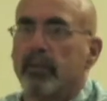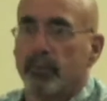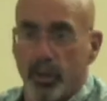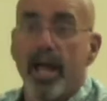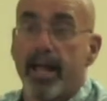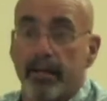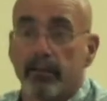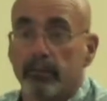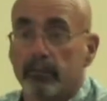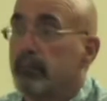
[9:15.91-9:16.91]
Per day.
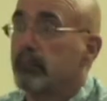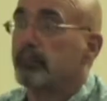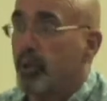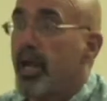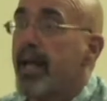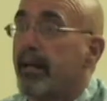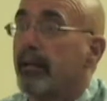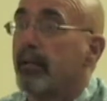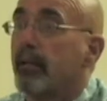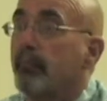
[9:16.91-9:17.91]
Per day. Per
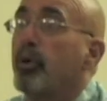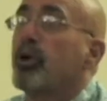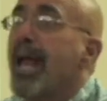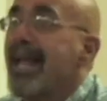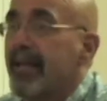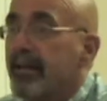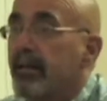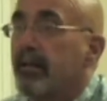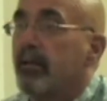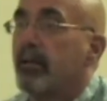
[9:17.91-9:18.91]
day. Per day.
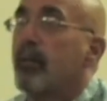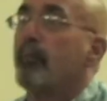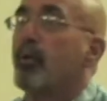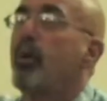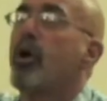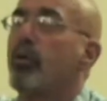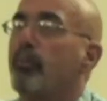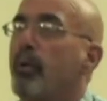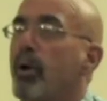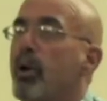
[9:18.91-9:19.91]
Oh,
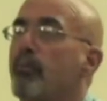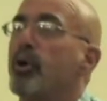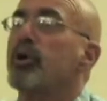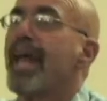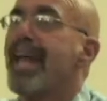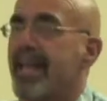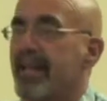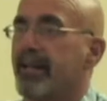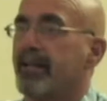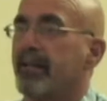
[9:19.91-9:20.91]
oh, per
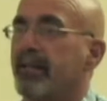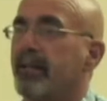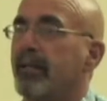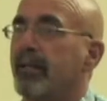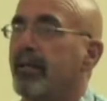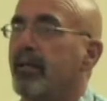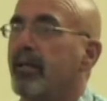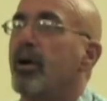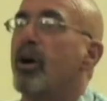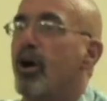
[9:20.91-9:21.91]
day. Per
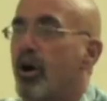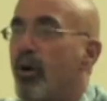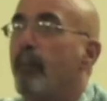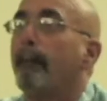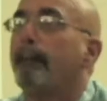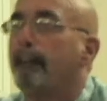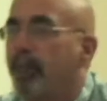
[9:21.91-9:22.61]
day.